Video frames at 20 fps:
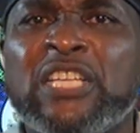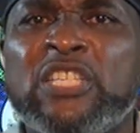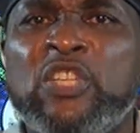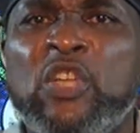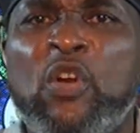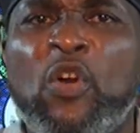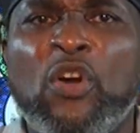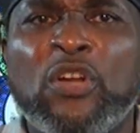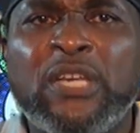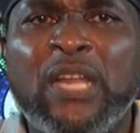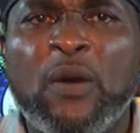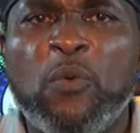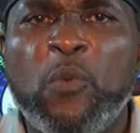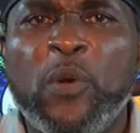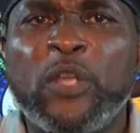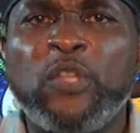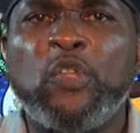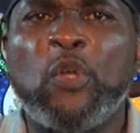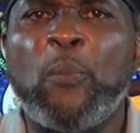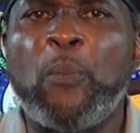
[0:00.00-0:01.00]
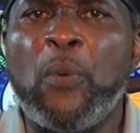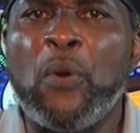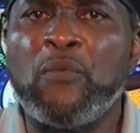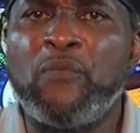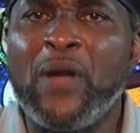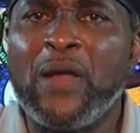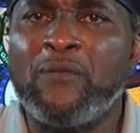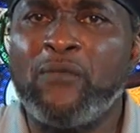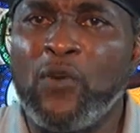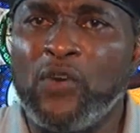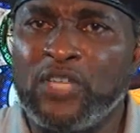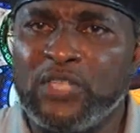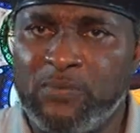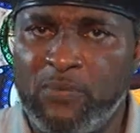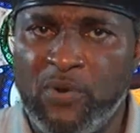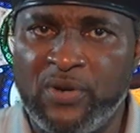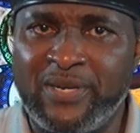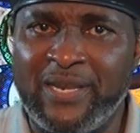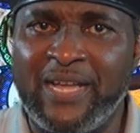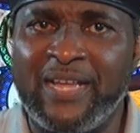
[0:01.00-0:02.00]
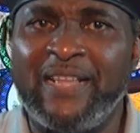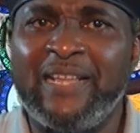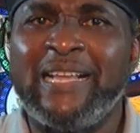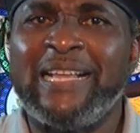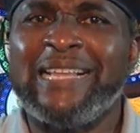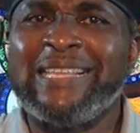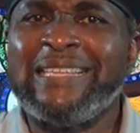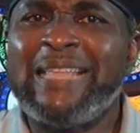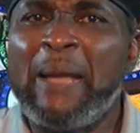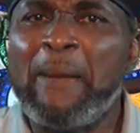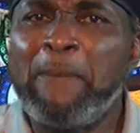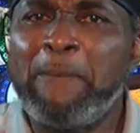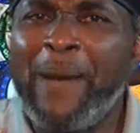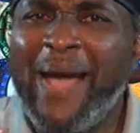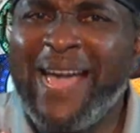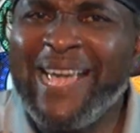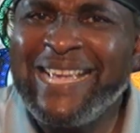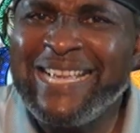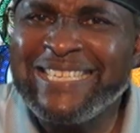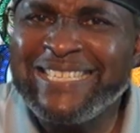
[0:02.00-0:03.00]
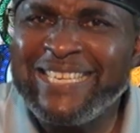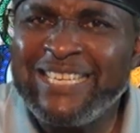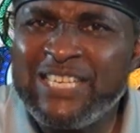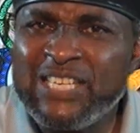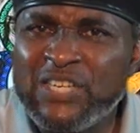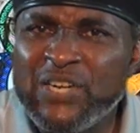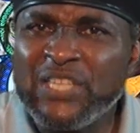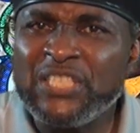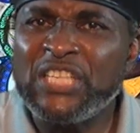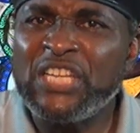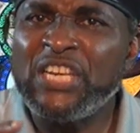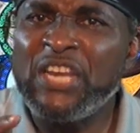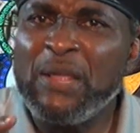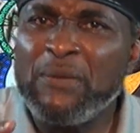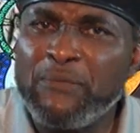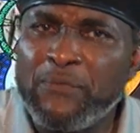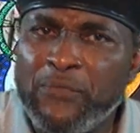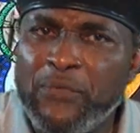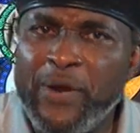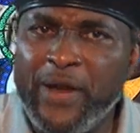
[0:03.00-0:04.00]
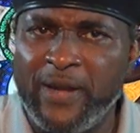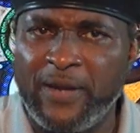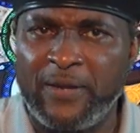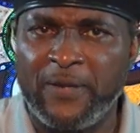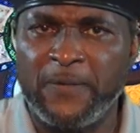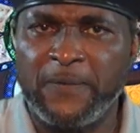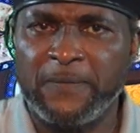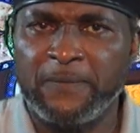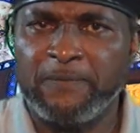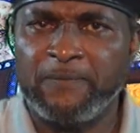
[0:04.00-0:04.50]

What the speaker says: has no other way to provide for his mother than by his interest in a friend.